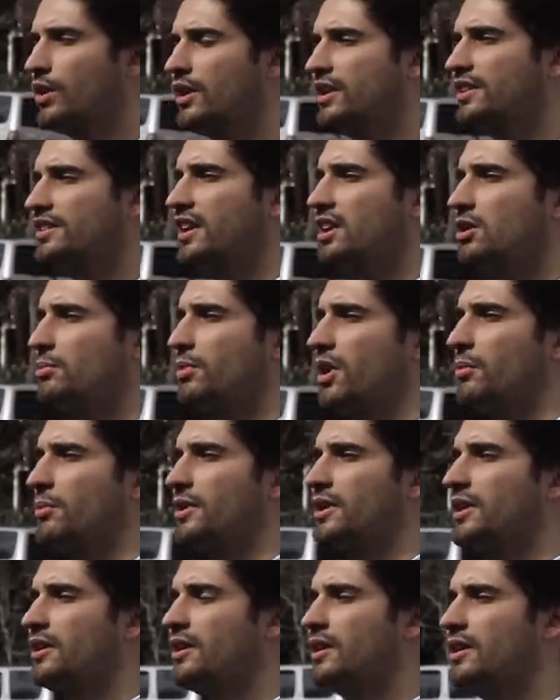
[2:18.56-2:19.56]
What did he say about
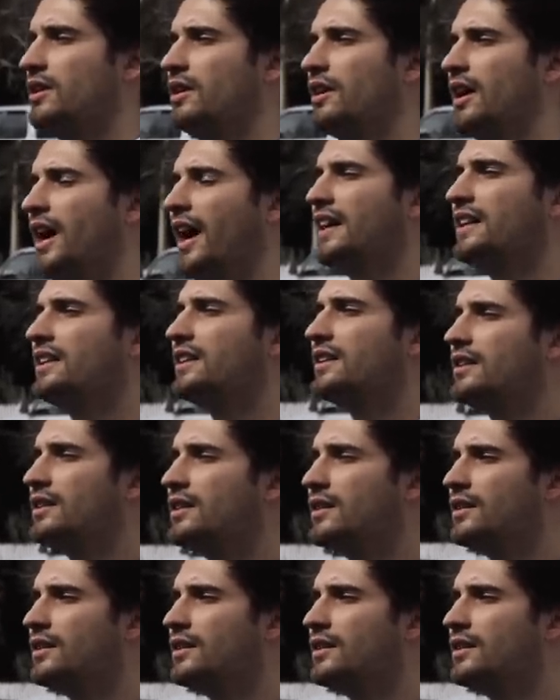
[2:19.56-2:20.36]
me? Hey,